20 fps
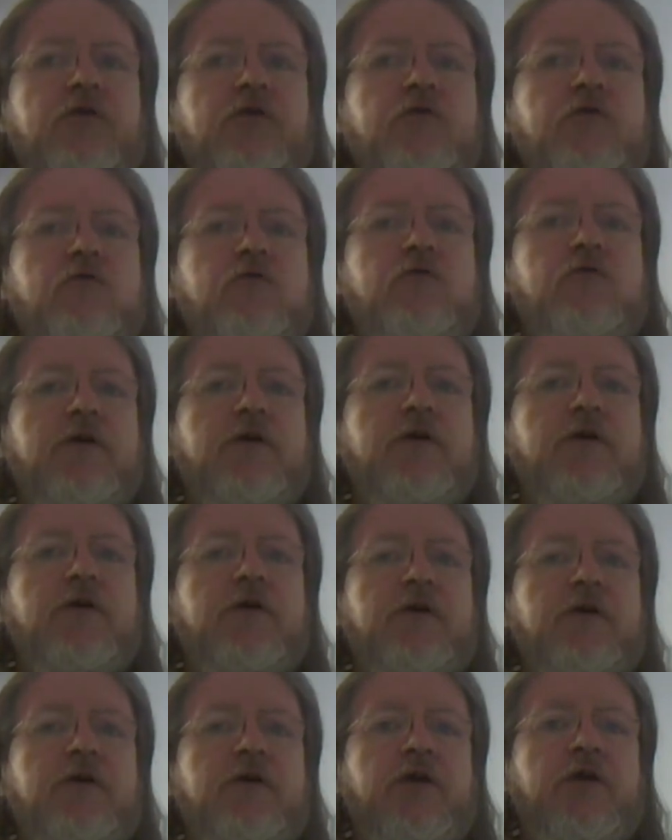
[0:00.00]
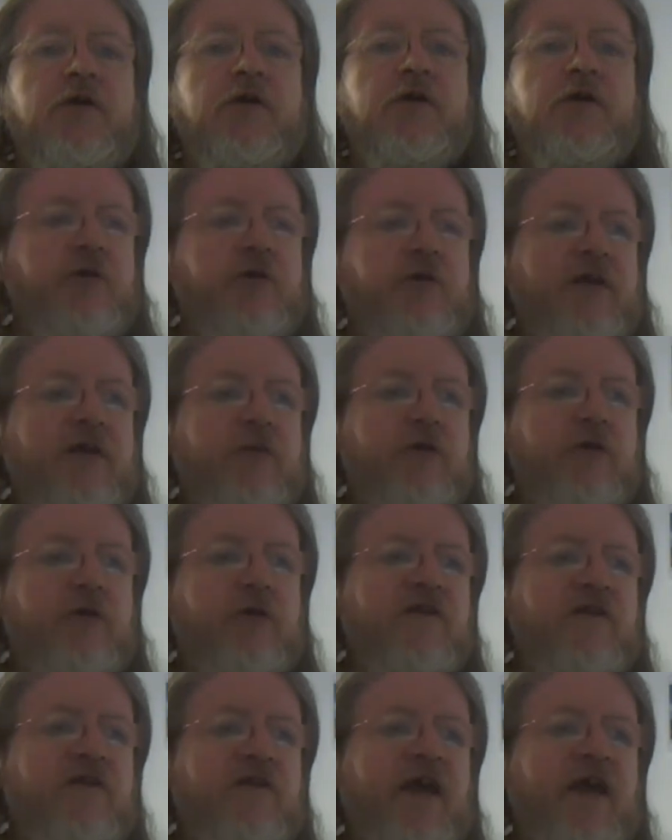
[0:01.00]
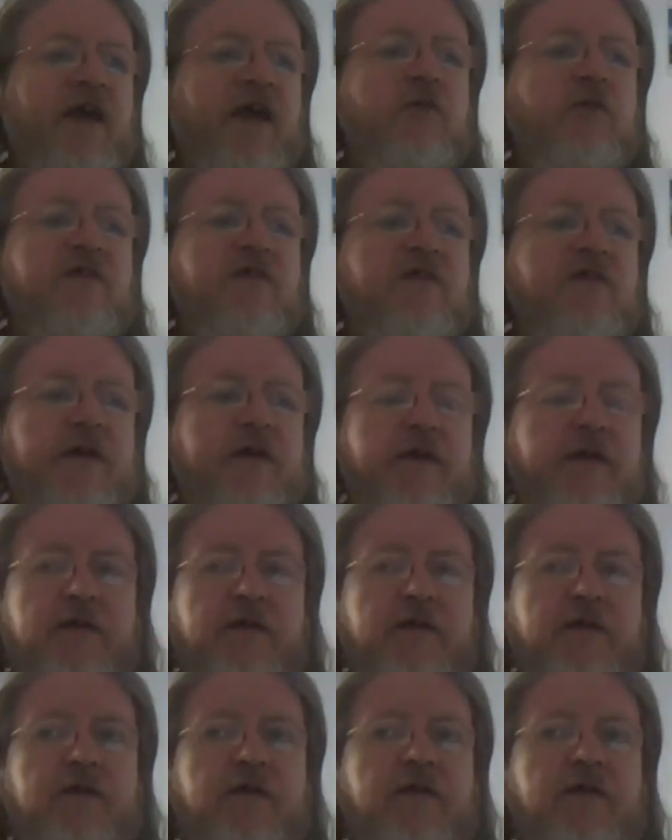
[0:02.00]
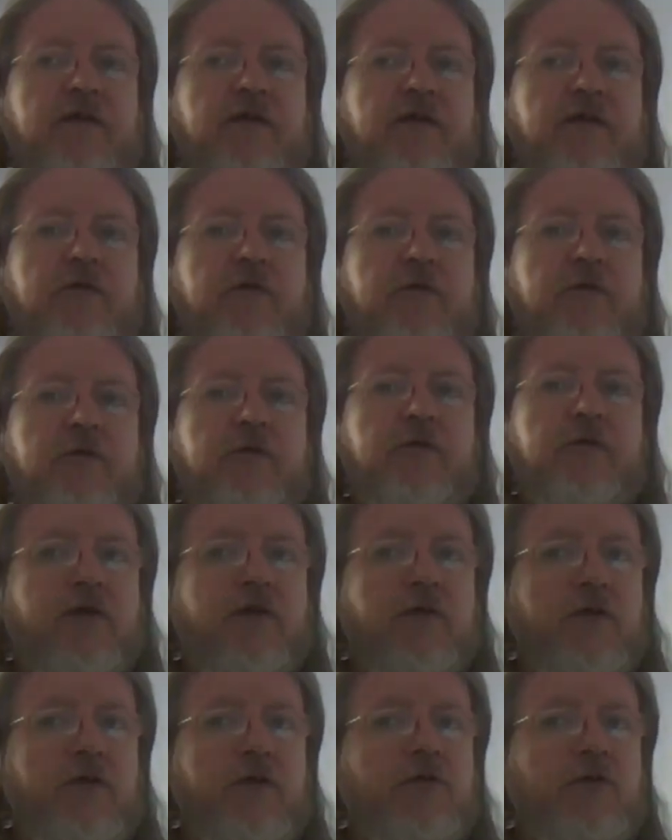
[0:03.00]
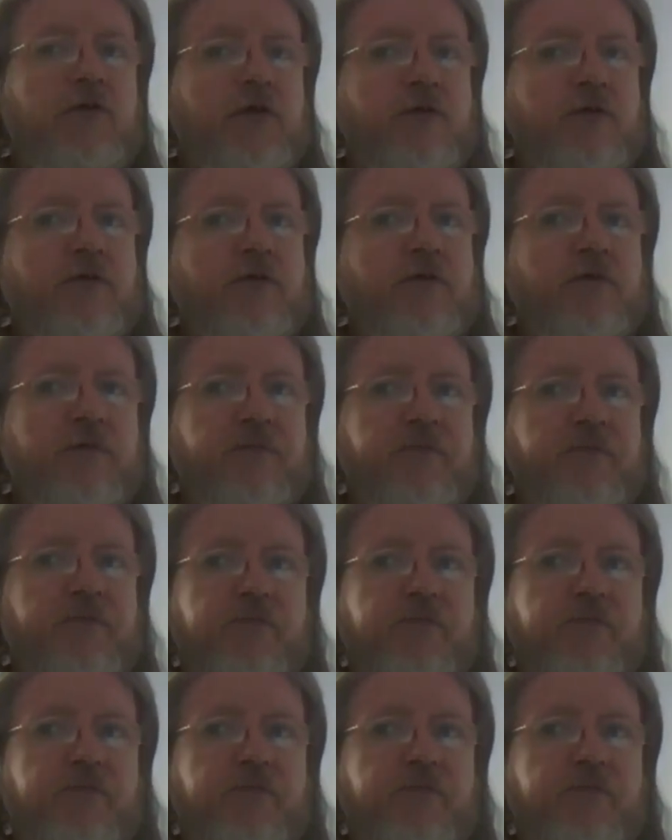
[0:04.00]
to a country which is outside the European Union,